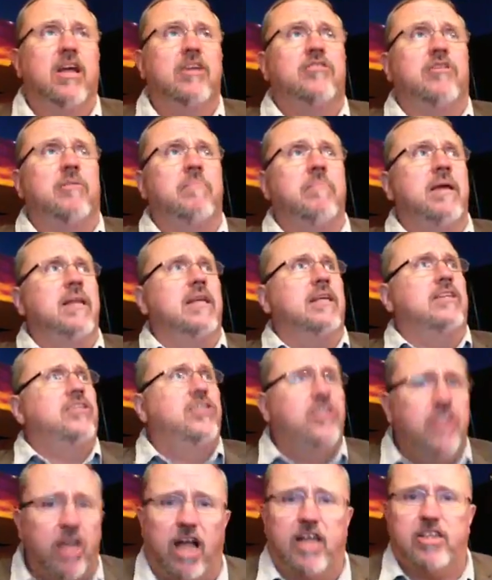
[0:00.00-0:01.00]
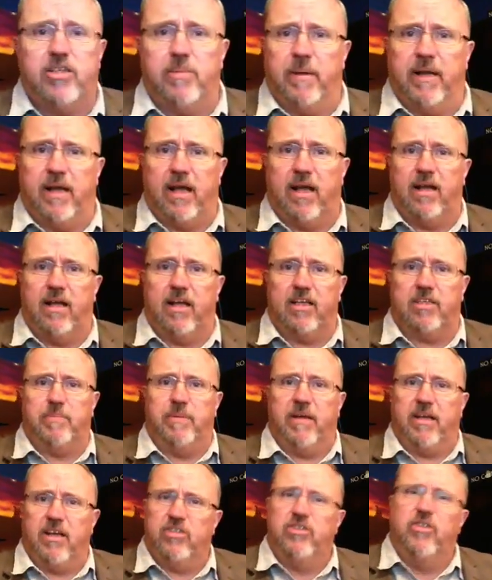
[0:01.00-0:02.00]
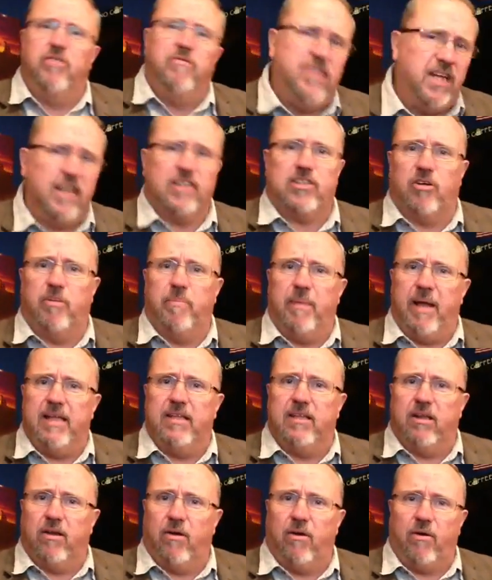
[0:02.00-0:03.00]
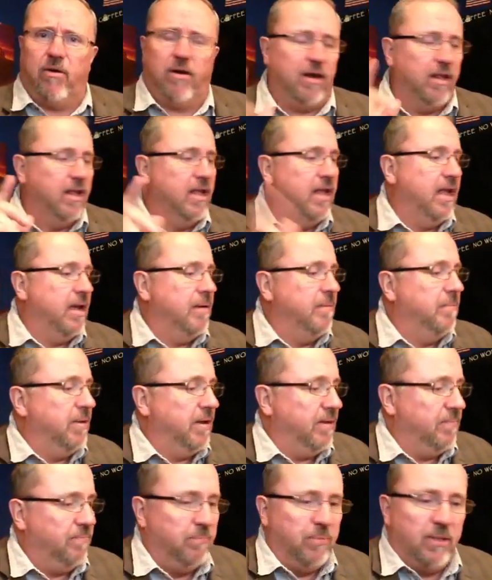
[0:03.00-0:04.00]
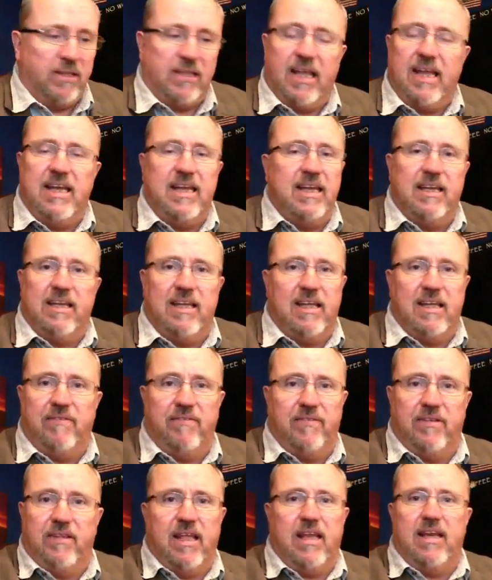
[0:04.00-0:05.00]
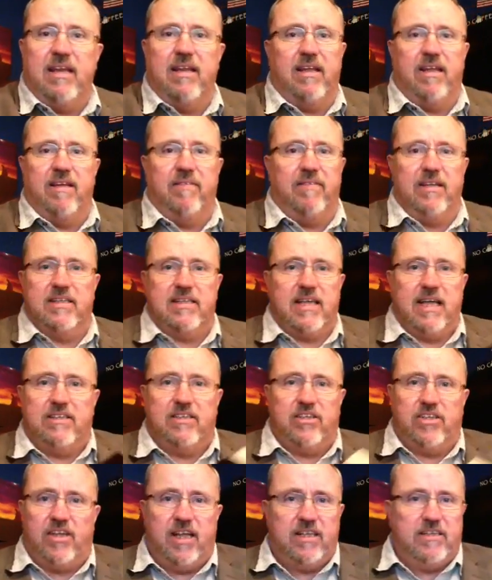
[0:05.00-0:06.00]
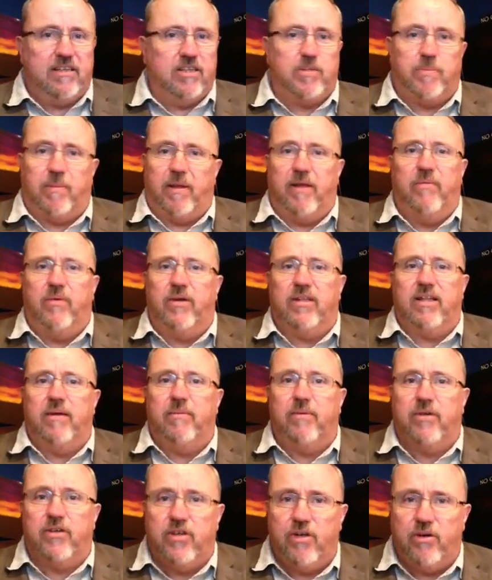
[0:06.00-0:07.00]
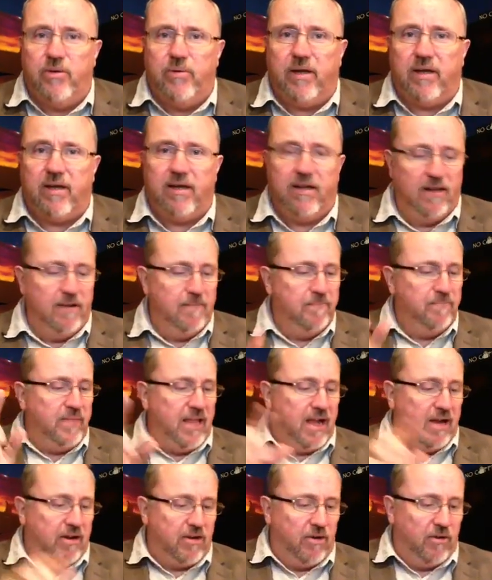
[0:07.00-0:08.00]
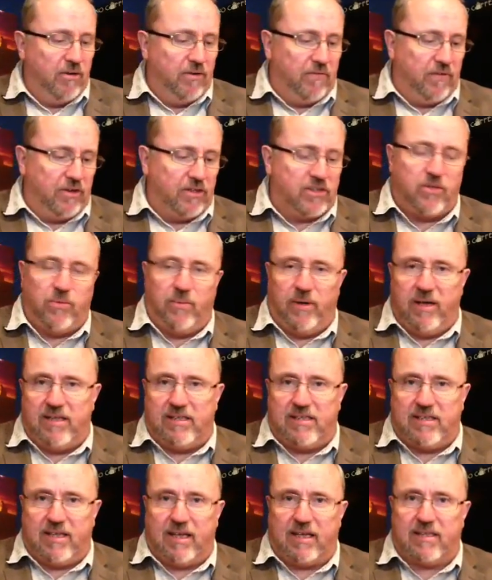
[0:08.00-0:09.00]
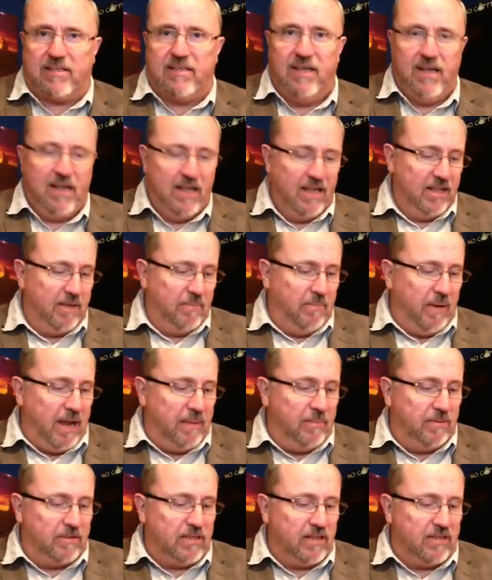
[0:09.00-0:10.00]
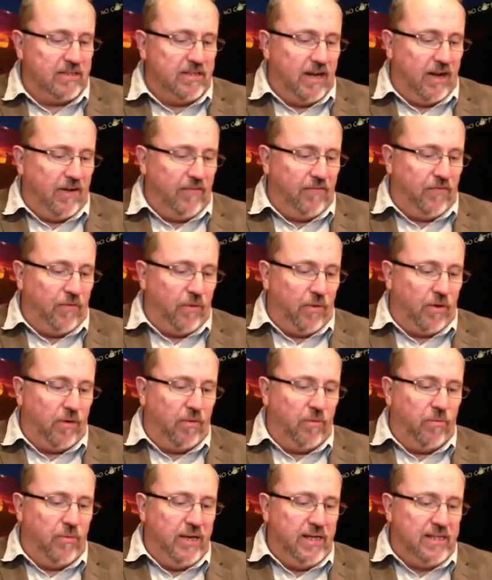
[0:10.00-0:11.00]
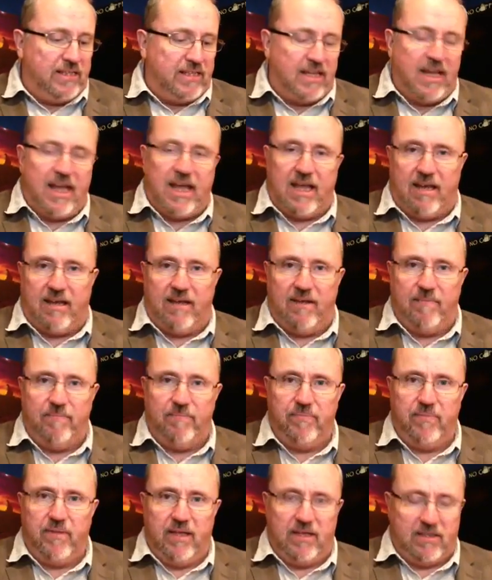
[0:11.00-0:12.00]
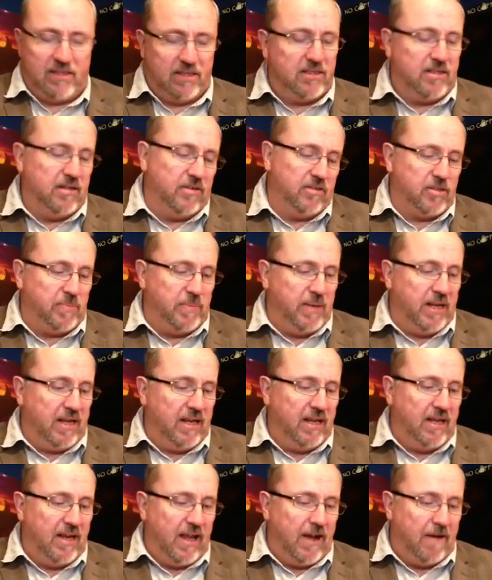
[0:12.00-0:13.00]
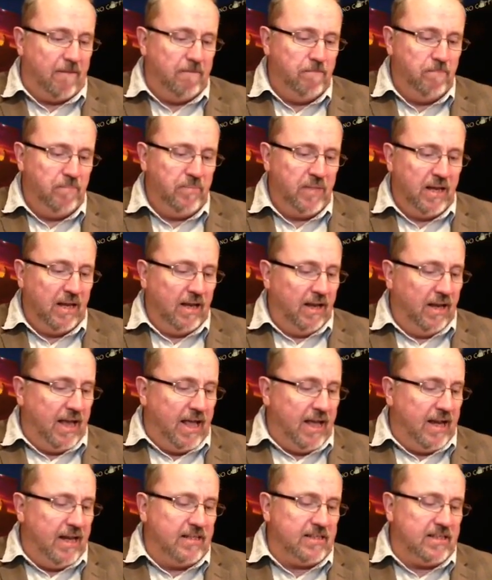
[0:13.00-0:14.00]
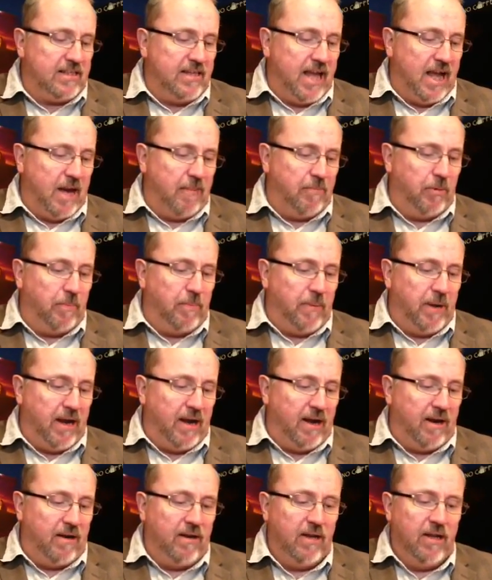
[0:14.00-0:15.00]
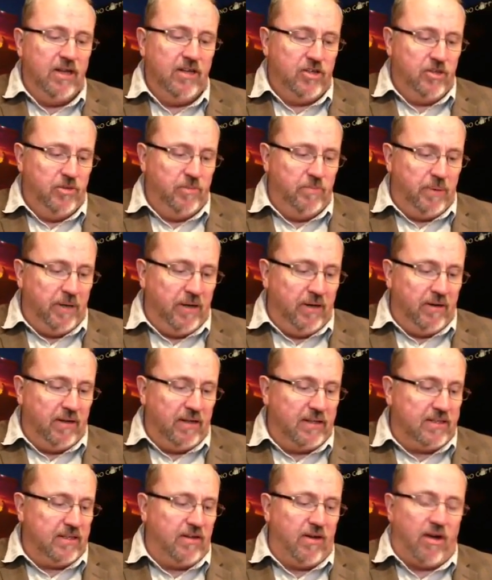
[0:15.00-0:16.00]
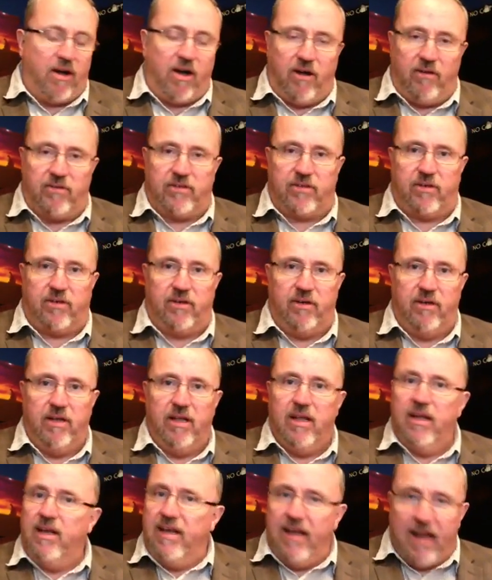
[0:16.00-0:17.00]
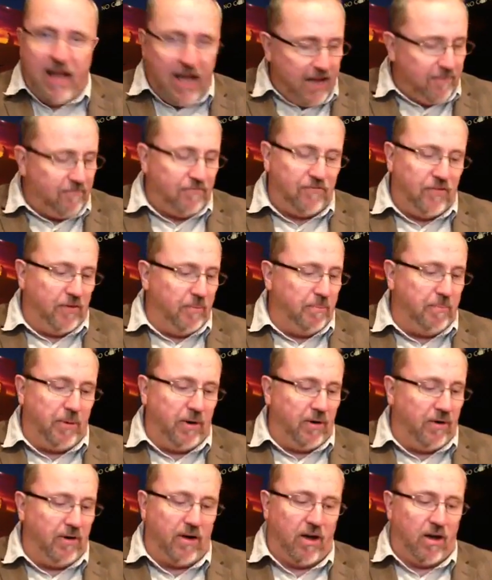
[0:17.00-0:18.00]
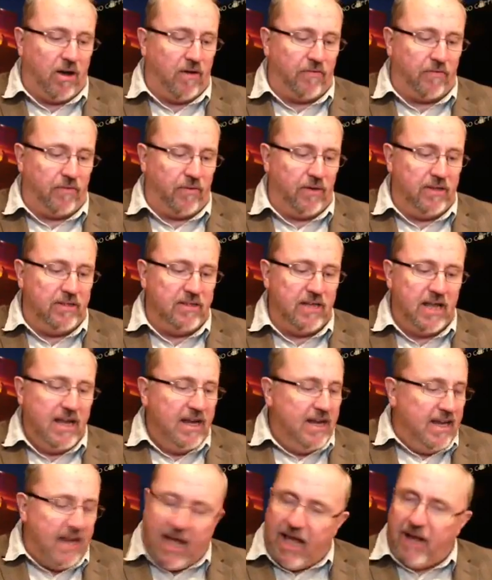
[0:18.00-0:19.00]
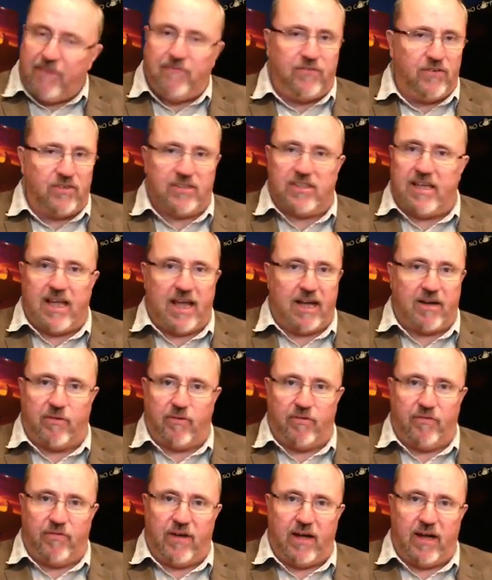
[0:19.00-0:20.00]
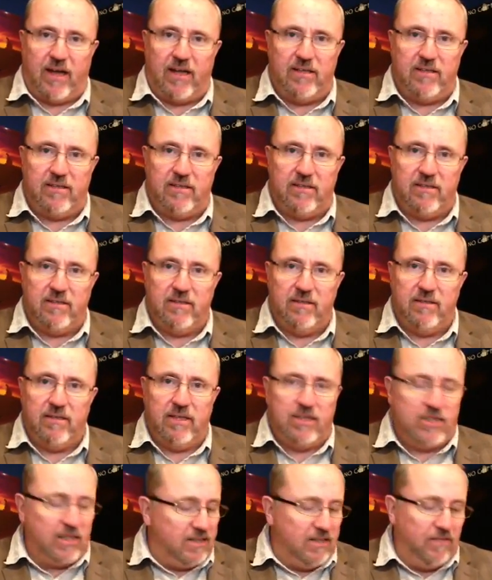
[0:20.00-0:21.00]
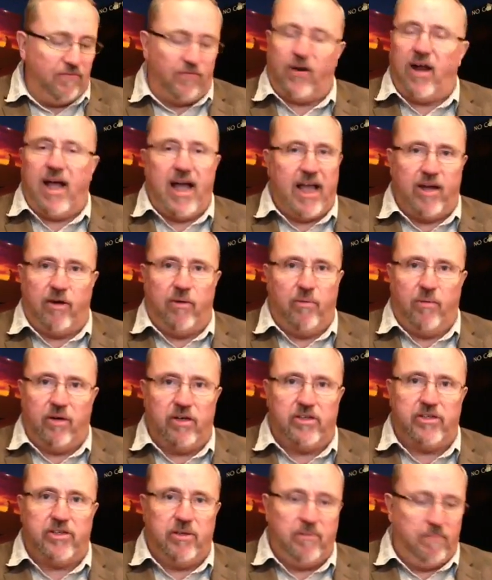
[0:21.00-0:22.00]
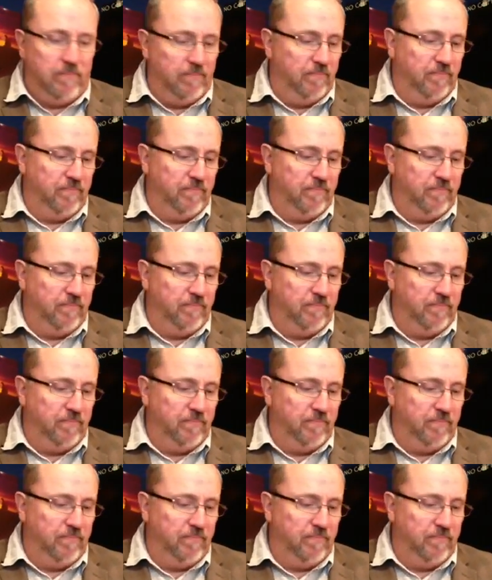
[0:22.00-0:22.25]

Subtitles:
tremendous judgment on us because you've disobeyed the Lord. But they didn't give these guys a chance to explain what they were doing. Now, go to verse 26. The Bible says, therefore we said, this is their speaking now, let us now prepare to build us an altar, not for burnt offerings, not for sacrifice. This isn't for idol worship,